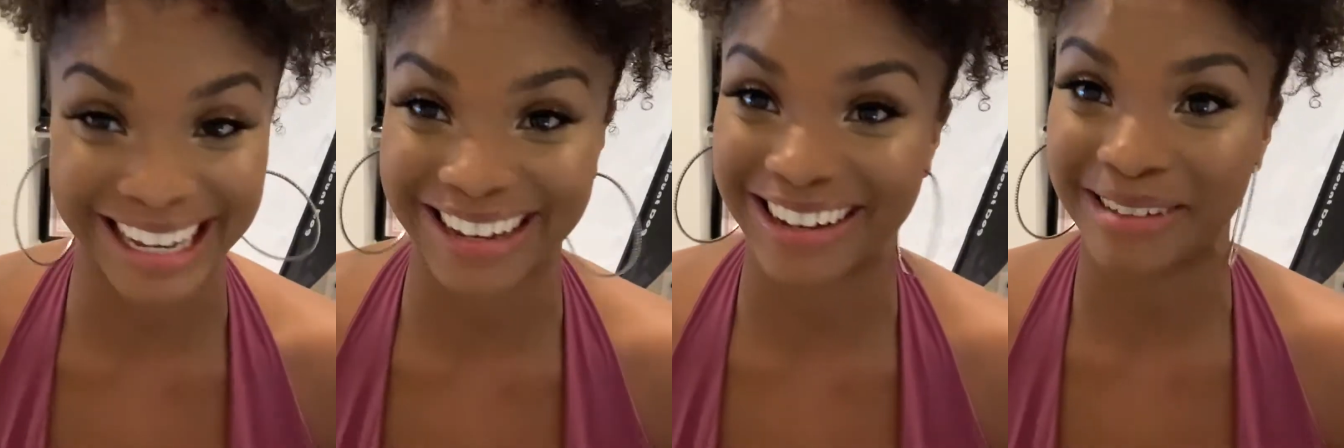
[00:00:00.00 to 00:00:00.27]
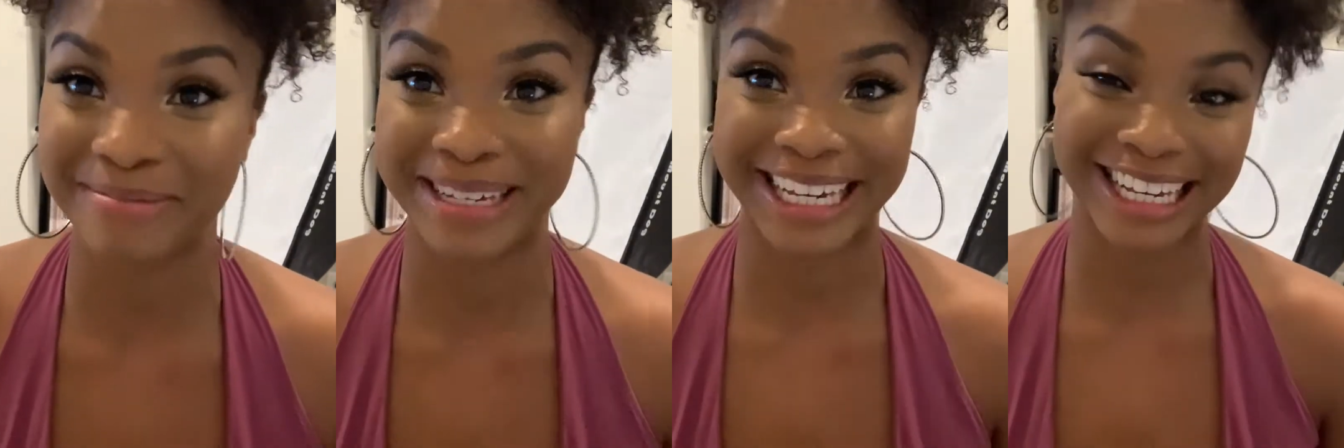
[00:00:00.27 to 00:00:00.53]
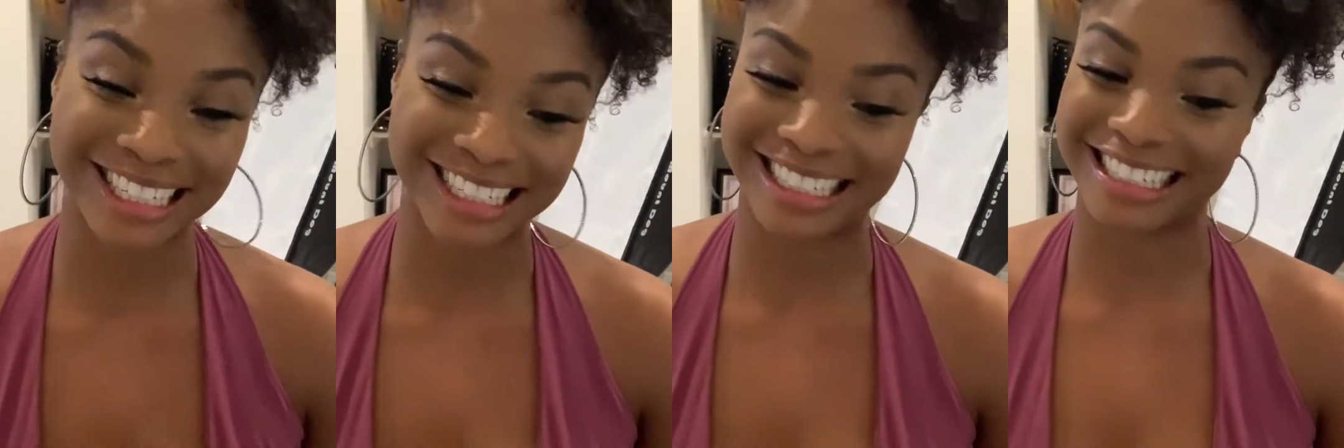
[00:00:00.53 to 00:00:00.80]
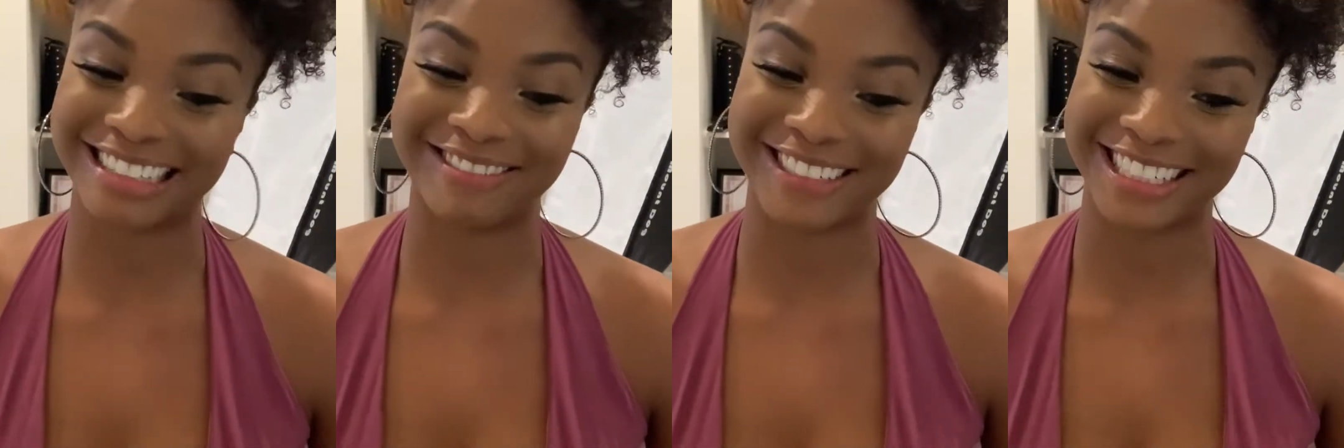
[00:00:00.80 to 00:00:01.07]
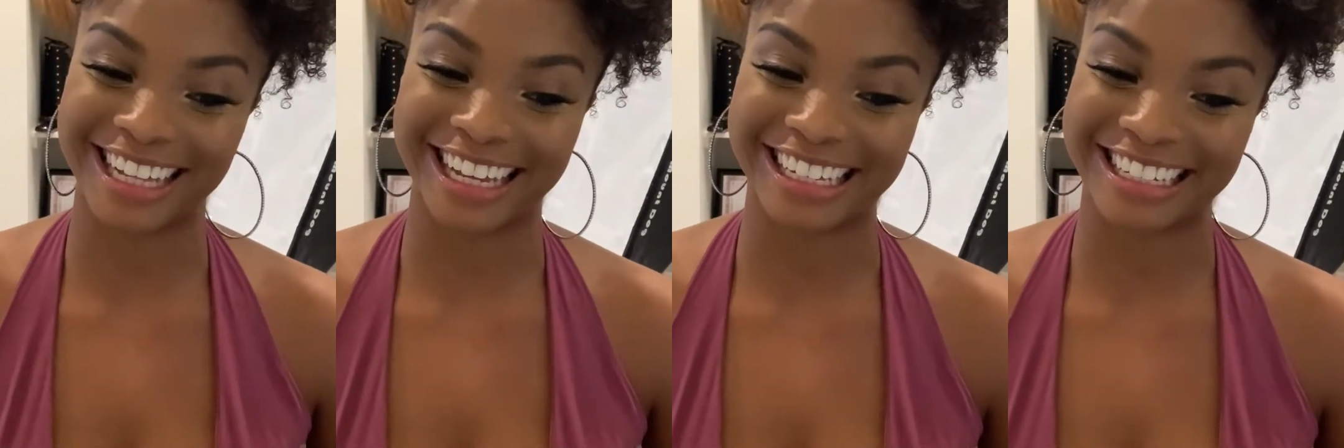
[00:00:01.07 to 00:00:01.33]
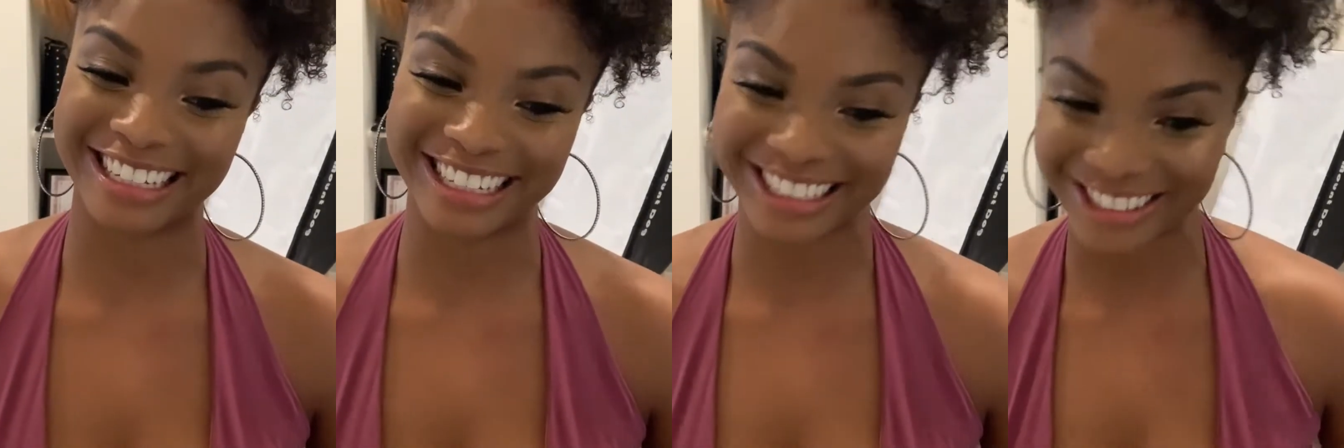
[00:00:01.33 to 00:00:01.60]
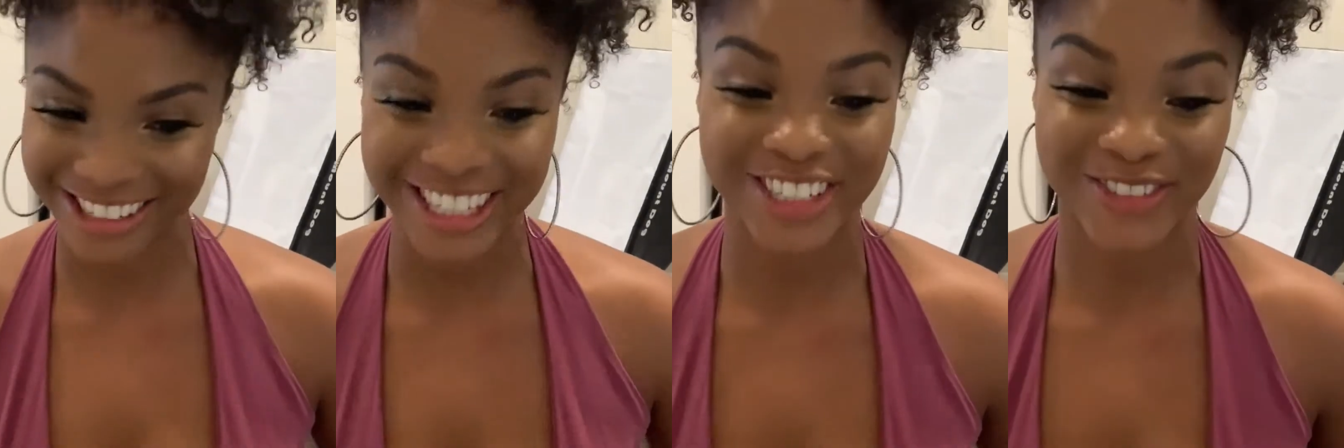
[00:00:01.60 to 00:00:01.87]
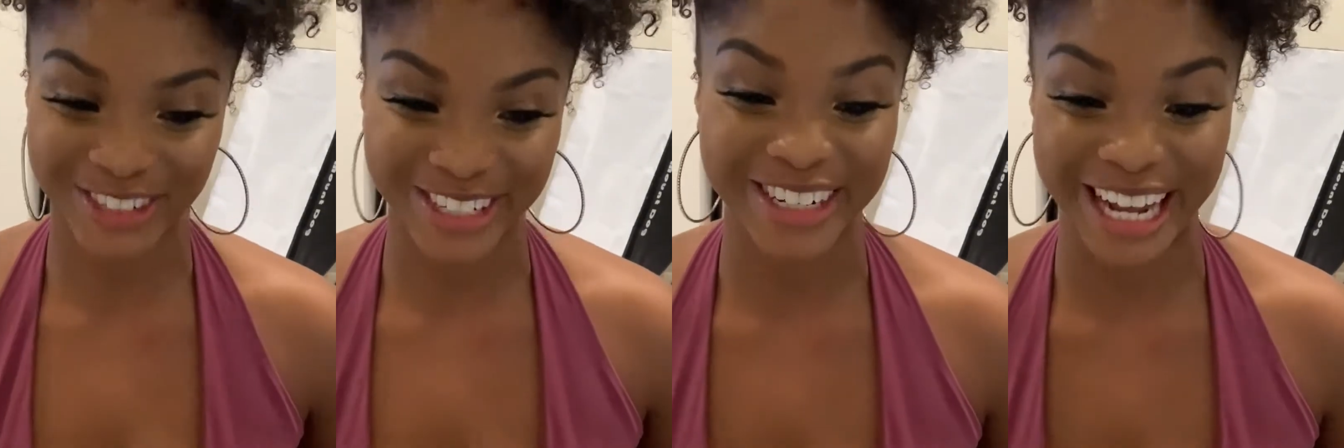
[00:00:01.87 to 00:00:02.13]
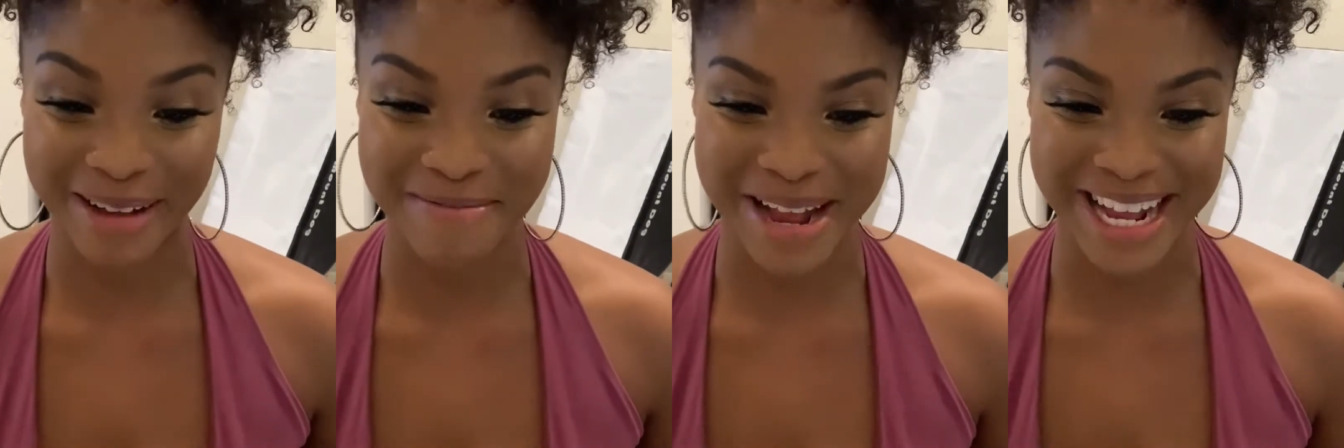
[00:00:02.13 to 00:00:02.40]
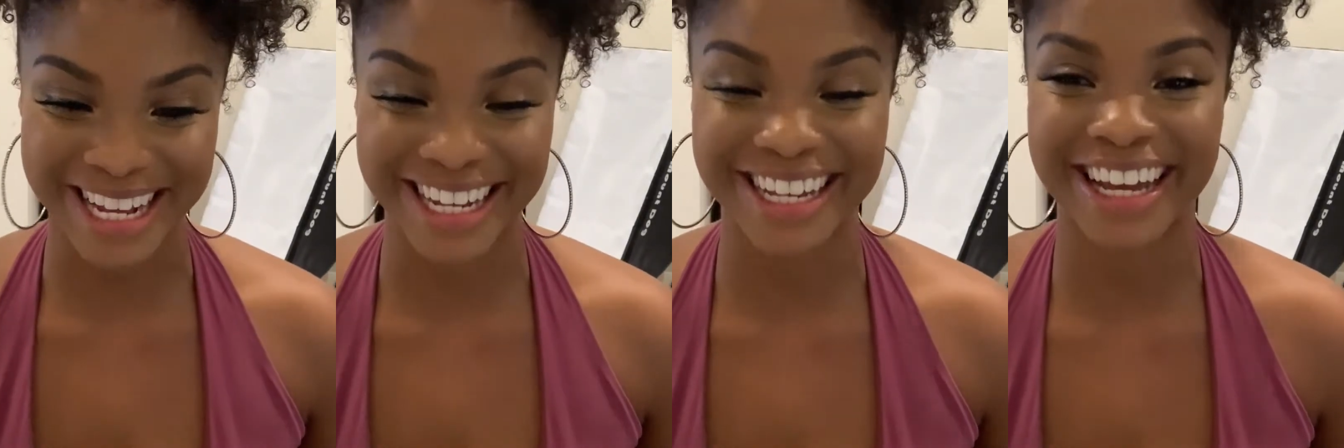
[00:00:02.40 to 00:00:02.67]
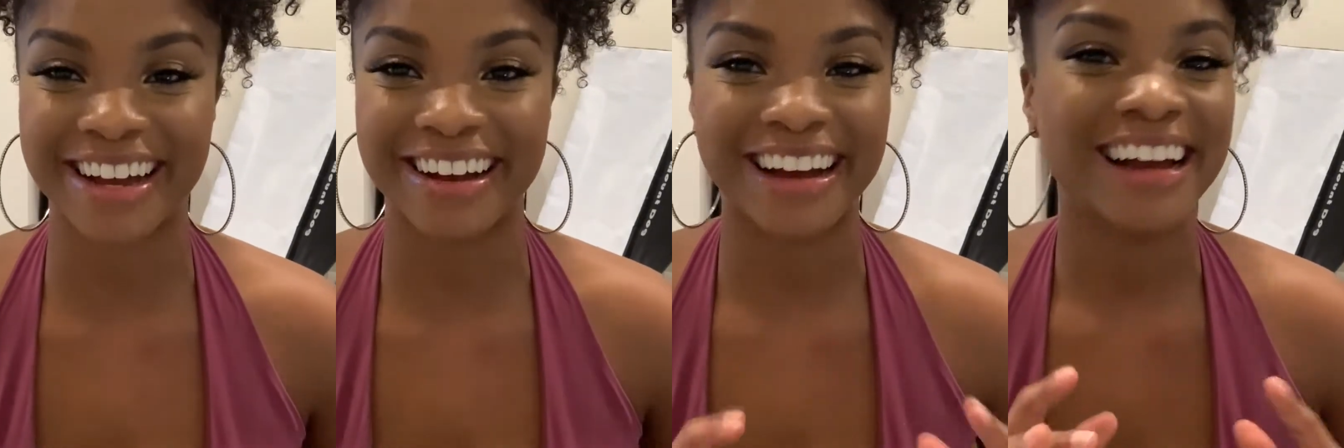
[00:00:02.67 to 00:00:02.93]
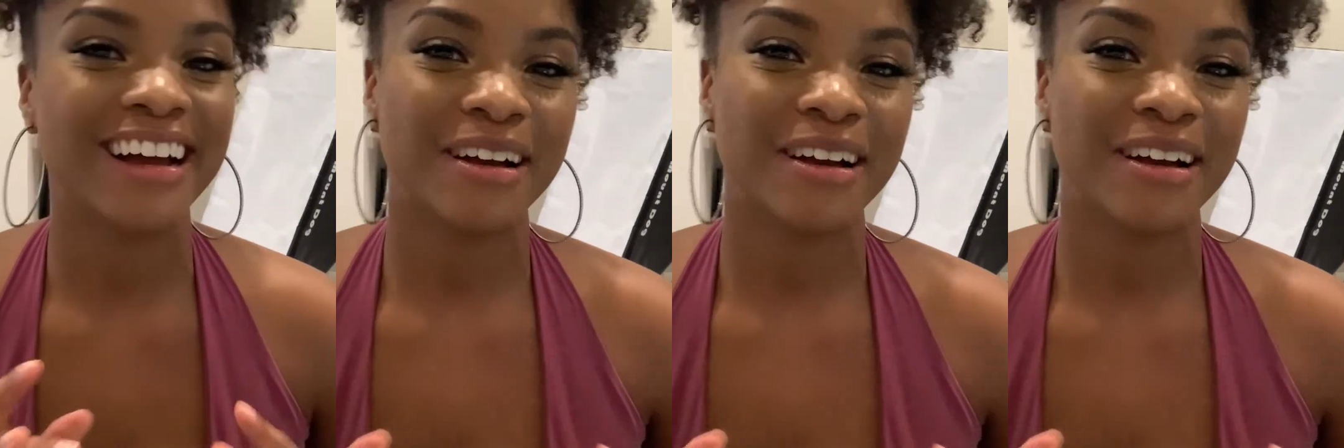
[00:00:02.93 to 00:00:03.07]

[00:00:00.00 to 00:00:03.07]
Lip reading: I be itching to be like, transfer to that bank account.